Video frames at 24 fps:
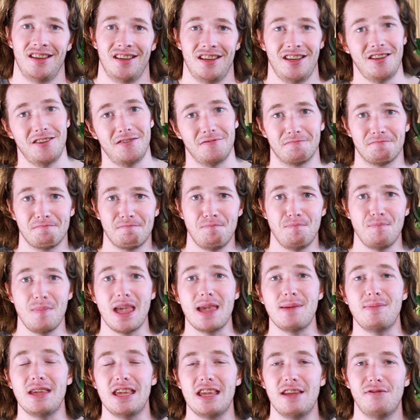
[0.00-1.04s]
and
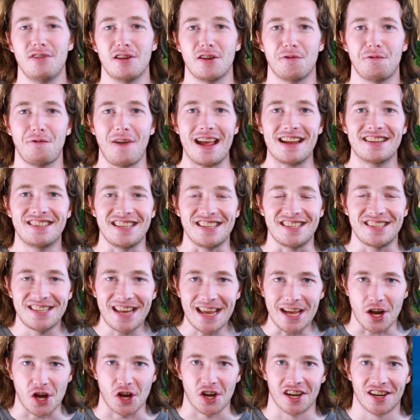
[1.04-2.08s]
maybe even a fancy
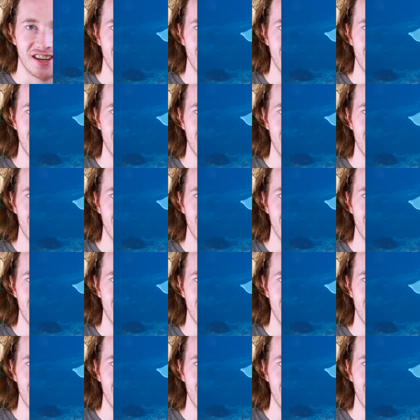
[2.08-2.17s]
stinger.